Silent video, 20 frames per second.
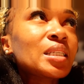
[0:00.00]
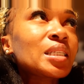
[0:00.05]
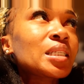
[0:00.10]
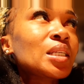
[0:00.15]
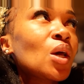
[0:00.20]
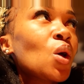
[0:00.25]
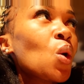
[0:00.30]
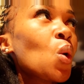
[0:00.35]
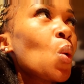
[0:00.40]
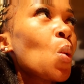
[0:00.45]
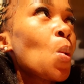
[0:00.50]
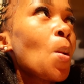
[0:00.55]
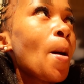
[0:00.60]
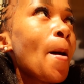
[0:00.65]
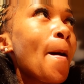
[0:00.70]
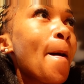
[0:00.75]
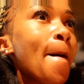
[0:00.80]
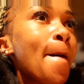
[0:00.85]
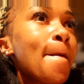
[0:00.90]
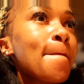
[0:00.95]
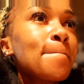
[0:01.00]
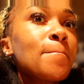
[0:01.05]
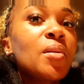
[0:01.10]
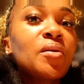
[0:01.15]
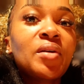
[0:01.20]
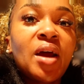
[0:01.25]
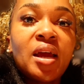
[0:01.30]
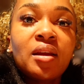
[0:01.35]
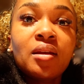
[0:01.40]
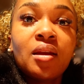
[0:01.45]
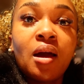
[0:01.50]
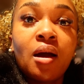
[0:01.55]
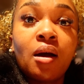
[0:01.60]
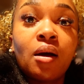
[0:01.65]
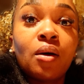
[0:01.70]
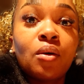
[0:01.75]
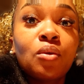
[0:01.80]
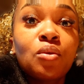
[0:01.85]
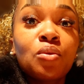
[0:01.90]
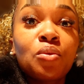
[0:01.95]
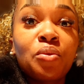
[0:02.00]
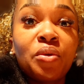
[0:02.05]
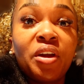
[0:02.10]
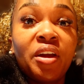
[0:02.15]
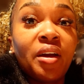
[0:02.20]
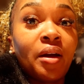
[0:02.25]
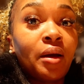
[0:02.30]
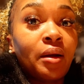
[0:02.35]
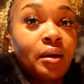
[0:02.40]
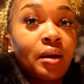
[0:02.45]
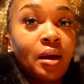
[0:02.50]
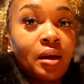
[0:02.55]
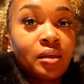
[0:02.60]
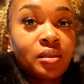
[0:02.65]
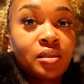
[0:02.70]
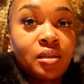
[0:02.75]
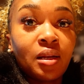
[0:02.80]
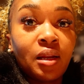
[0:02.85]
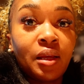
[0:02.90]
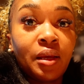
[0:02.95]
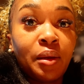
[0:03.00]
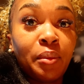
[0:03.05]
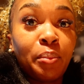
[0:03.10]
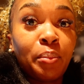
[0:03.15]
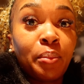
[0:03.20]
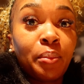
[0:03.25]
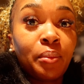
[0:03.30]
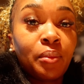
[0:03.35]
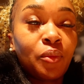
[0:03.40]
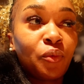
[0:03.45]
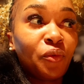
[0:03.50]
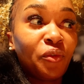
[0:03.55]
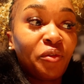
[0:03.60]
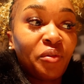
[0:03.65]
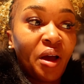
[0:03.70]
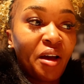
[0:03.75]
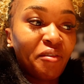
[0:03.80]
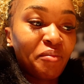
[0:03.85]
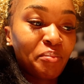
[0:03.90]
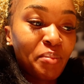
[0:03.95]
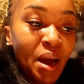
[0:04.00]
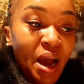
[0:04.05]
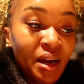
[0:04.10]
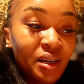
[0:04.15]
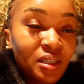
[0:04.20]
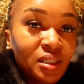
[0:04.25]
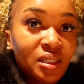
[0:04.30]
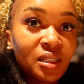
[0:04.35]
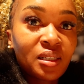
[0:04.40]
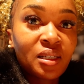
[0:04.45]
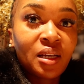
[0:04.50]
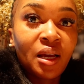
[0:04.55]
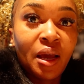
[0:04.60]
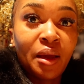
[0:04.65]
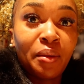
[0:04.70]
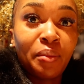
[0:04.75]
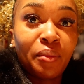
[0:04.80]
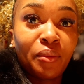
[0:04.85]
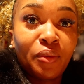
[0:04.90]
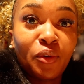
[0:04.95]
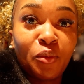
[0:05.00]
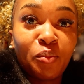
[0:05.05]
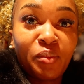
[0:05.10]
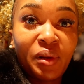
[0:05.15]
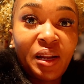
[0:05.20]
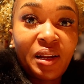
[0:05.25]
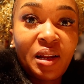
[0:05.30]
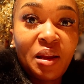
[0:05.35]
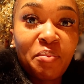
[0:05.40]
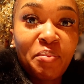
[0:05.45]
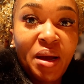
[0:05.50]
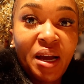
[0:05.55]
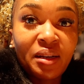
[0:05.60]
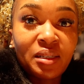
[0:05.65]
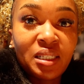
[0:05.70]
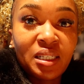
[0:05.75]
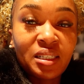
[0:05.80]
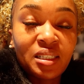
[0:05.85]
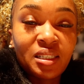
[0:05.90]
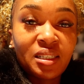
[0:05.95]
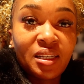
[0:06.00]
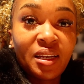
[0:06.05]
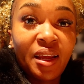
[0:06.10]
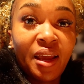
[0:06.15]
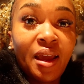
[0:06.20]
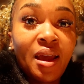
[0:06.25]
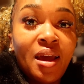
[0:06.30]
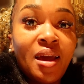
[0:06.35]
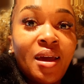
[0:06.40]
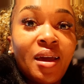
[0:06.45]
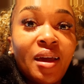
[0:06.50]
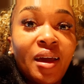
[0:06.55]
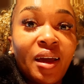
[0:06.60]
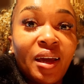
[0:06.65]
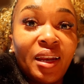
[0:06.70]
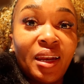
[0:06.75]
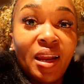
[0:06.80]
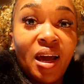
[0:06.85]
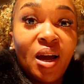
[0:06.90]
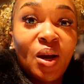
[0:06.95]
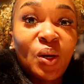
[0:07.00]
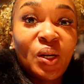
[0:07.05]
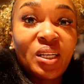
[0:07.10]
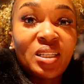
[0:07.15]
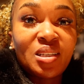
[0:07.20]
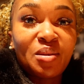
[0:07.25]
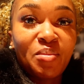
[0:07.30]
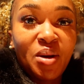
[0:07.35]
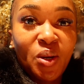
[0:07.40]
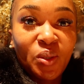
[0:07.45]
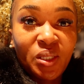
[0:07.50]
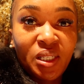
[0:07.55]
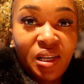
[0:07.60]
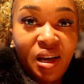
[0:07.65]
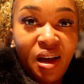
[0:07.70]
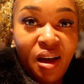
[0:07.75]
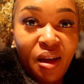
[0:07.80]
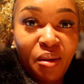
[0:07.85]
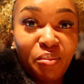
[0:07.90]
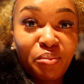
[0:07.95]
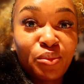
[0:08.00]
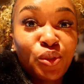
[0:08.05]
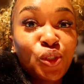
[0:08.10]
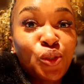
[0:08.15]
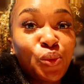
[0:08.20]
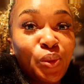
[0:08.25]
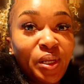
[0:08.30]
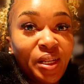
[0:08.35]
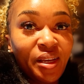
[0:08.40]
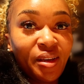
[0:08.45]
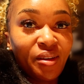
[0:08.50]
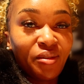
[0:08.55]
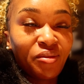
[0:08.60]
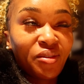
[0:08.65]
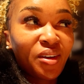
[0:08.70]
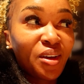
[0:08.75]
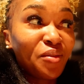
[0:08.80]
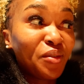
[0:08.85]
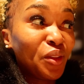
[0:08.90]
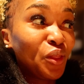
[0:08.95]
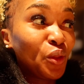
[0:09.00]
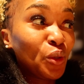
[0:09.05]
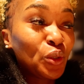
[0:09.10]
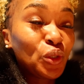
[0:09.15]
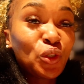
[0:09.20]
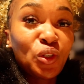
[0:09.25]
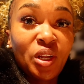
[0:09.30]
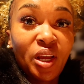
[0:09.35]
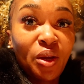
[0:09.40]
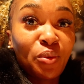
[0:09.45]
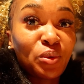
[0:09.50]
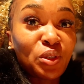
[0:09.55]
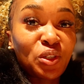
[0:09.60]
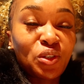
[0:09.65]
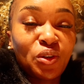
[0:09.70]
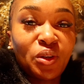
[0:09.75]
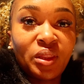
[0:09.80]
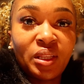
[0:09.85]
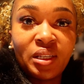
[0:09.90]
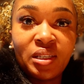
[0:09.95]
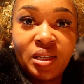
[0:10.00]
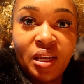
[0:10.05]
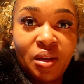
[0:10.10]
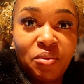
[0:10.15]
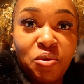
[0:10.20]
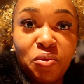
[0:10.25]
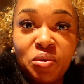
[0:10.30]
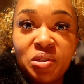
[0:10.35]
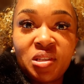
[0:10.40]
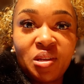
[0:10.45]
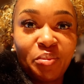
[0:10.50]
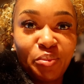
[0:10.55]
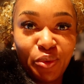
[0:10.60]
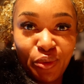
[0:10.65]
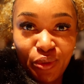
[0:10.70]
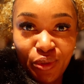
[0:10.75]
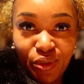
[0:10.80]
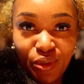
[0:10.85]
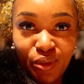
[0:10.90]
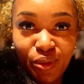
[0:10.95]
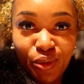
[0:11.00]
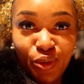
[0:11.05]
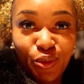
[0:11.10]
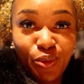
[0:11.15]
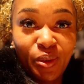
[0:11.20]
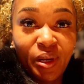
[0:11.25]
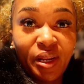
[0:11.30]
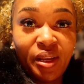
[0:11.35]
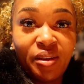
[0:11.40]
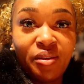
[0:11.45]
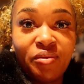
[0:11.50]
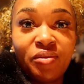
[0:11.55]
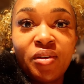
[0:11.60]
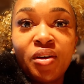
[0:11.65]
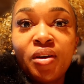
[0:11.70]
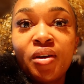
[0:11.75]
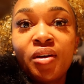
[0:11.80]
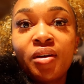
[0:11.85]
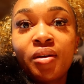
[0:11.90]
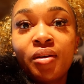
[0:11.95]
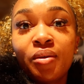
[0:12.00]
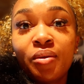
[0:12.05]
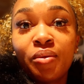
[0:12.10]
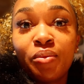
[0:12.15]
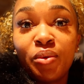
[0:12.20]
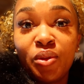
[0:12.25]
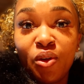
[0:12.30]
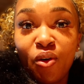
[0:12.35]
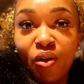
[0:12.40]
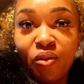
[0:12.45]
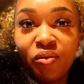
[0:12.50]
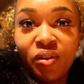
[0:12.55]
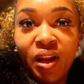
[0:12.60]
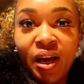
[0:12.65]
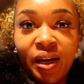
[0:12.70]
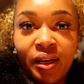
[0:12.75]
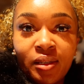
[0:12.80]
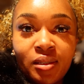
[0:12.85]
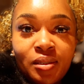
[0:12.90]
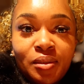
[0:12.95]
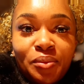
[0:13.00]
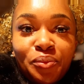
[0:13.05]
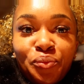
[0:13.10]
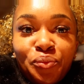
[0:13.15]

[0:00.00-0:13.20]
So right now we are actually, I've packed. I completely packed yesterday, and now it's about time to leave, even though today was not the day we were supposed to leave with our flight.